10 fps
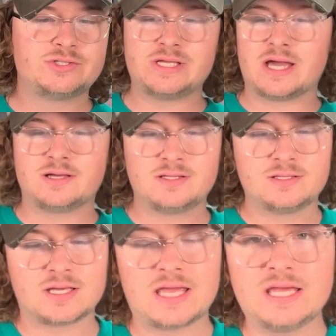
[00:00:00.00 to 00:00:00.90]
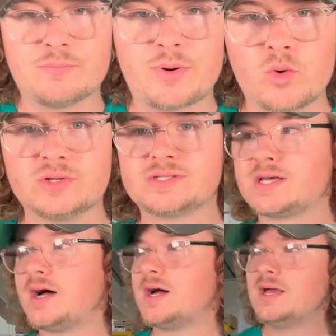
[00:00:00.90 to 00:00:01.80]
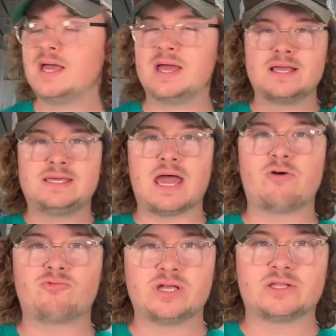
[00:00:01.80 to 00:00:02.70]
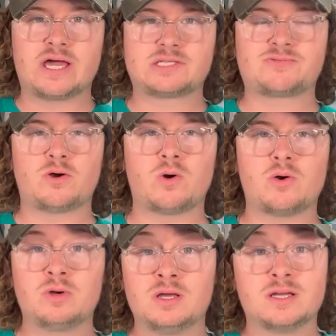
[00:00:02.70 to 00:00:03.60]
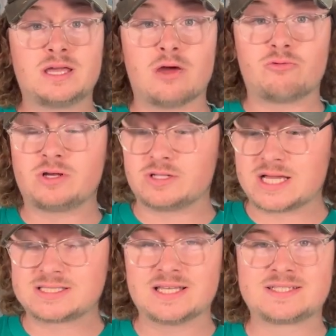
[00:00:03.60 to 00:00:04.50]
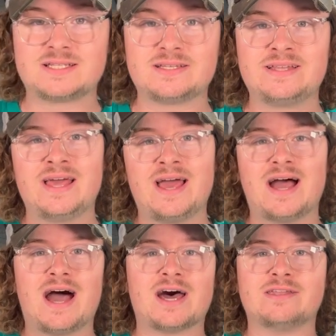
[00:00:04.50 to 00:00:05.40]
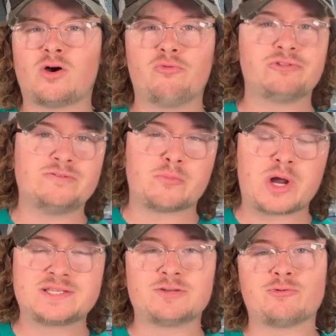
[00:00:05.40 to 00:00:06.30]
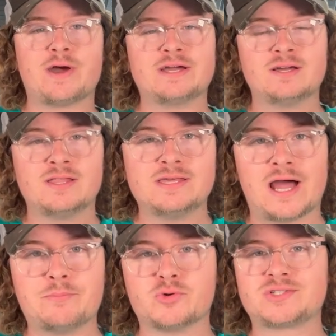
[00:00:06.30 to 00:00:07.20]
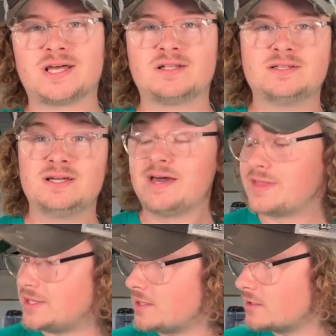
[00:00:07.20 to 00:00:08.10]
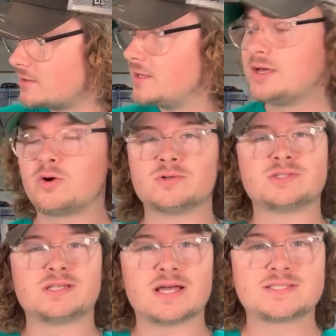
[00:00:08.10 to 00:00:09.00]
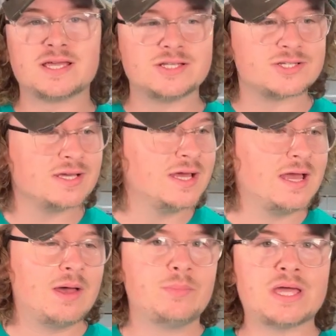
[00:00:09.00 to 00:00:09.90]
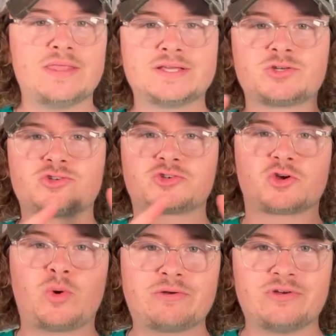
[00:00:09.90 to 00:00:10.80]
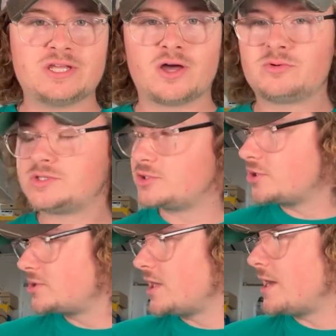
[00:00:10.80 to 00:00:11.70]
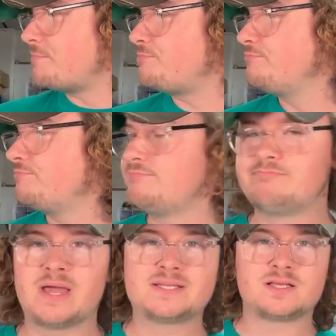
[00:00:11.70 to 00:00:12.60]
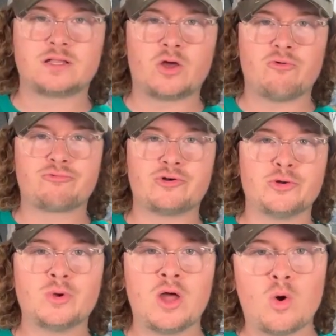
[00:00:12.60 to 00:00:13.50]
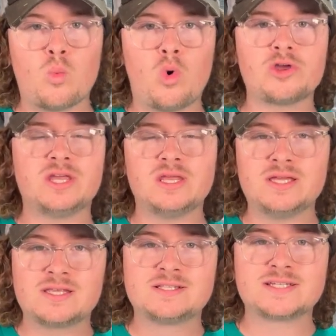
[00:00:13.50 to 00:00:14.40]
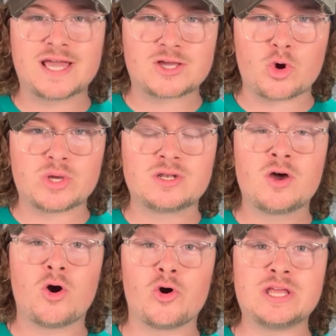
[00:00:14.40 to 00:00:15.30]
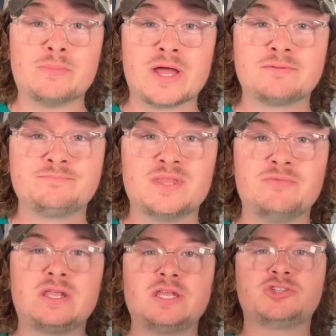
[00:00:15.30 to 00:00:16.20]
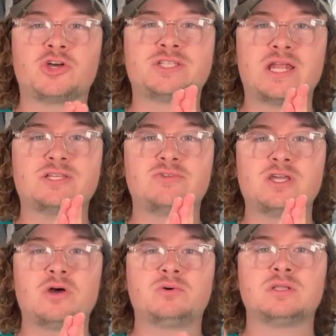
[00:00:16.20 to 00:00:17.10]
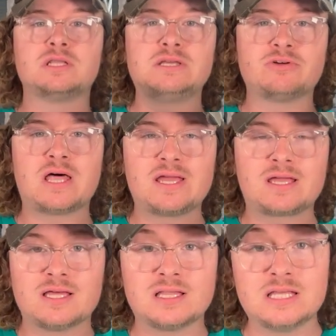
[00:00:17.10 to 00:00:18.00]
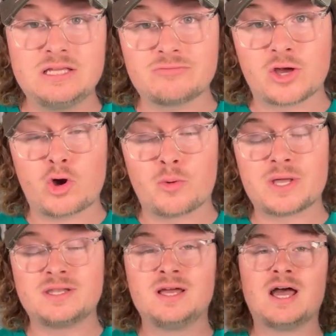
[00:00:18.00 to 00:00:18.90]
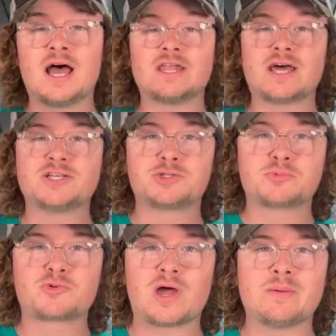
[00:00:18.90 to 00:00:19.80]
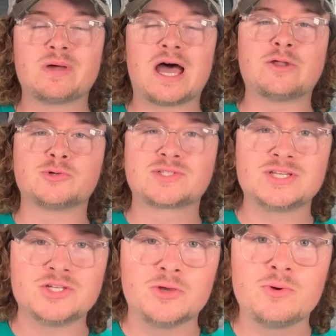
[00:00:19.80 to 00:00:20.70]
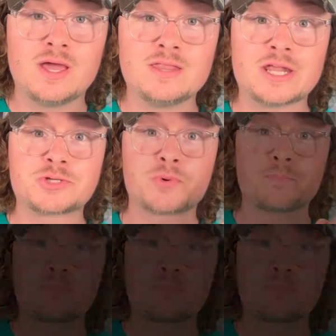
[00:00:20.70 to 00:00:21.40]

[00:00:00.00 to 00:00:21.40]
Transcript: So yeah, the key components are get a real nice photo, get a real nice listing, and hopefully if you price it right, the item will sell and then you can go on to the next stage. But yeah, this was just a quick video to just um, basically go through what you need to get going on eBay. If you did enjoy today's video, leave a like, leave a comment, and a nice subscribe, and I'll see you in the next one.